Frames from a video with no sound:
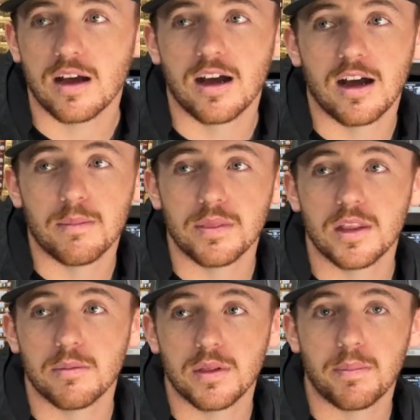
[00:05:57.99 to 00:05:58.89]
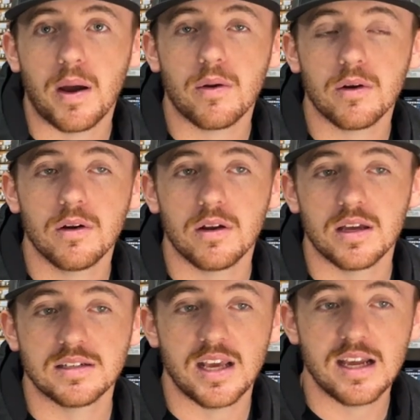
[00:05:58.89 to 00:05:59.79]
The powder
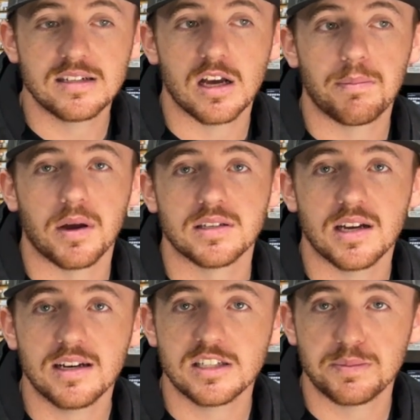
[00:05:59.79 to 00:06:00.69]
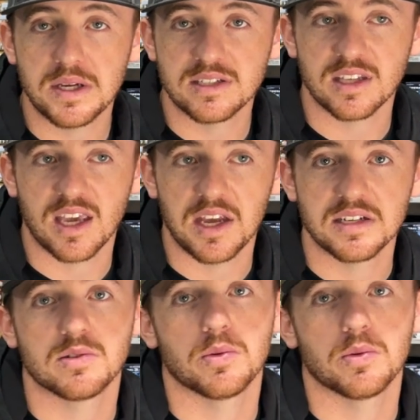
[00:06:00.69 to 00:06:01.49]
takes up a ton of space in the case,